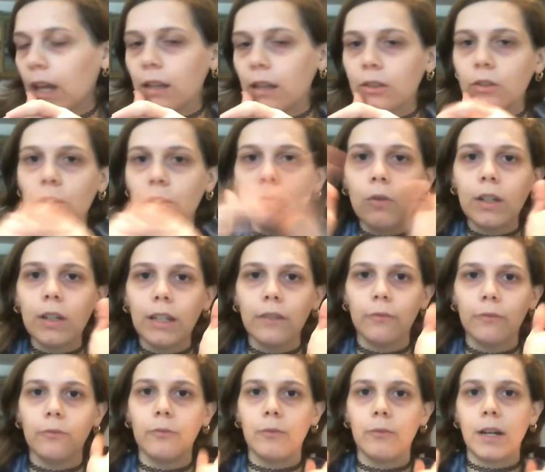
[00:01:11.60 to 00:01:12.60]
we'll
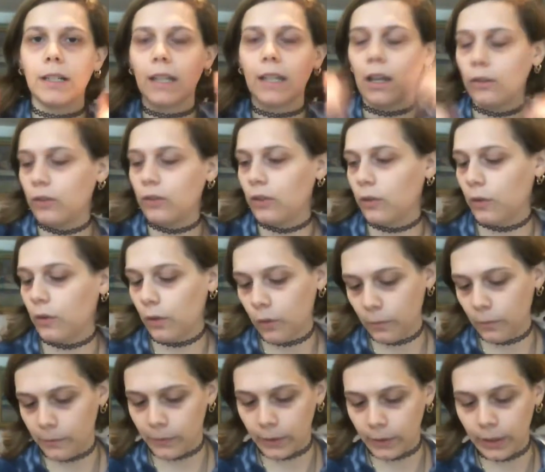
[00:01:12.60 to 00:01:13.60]
get right down to it.
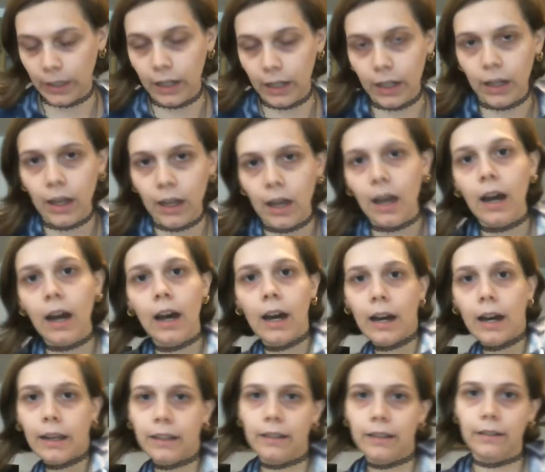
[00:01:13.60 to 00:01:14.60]
Hopefully,
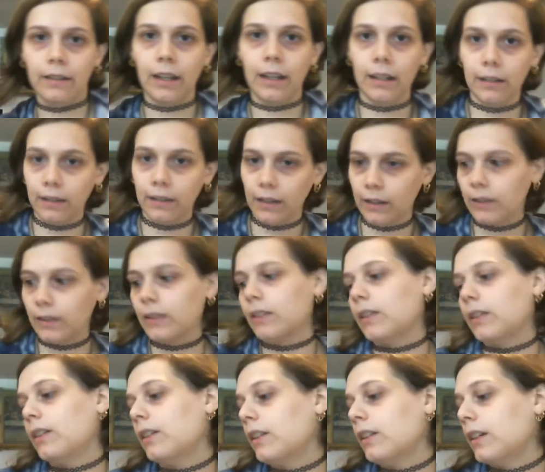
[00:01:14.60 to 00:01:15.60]
I can edit
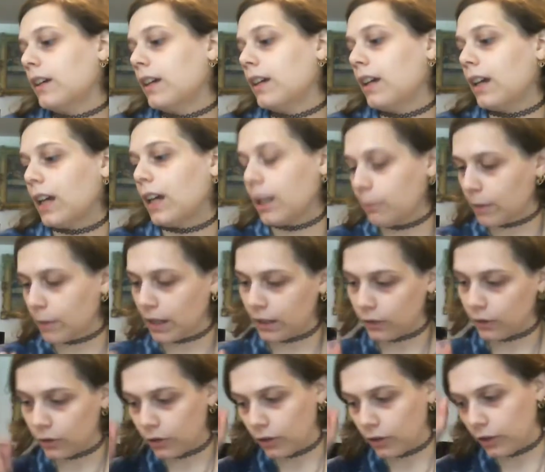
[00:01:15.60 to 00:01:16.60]
this and make
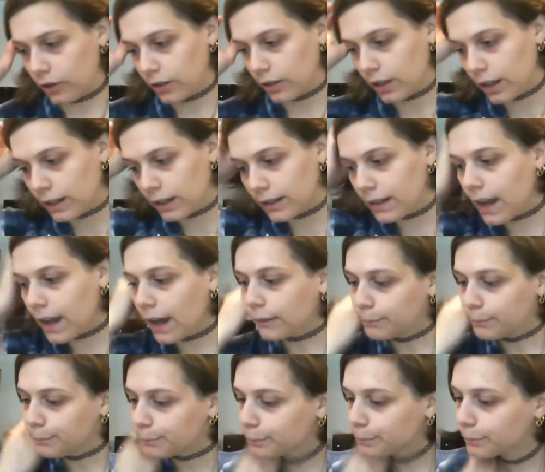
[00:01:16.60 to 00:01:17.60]
it look good. Now,
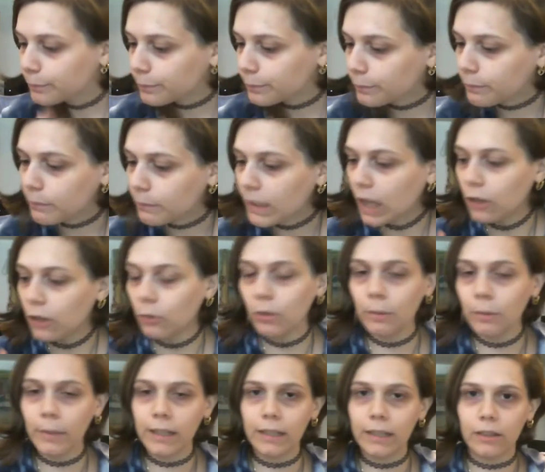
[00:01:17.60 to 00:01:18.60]
I don't want
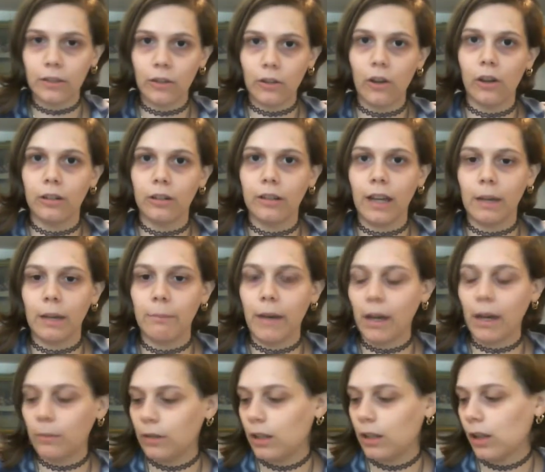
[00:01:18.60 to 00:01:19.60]
to make this long. I
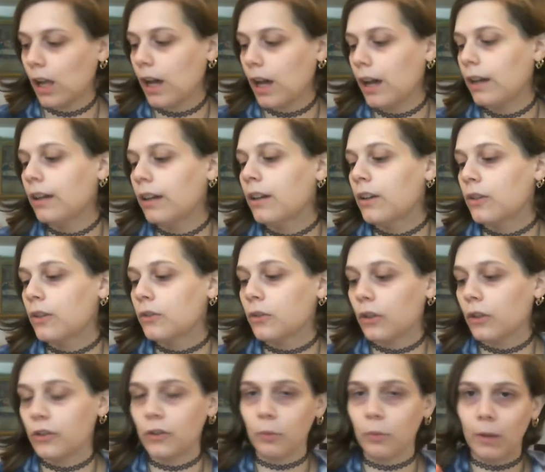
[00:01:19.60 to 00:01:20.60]
babble a lot. So
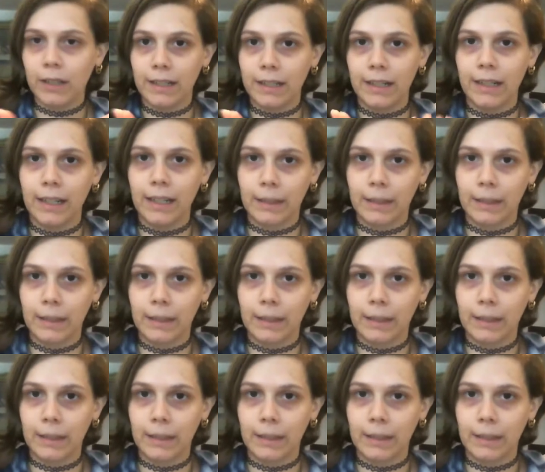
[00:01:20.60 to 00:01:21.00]
I just wanted to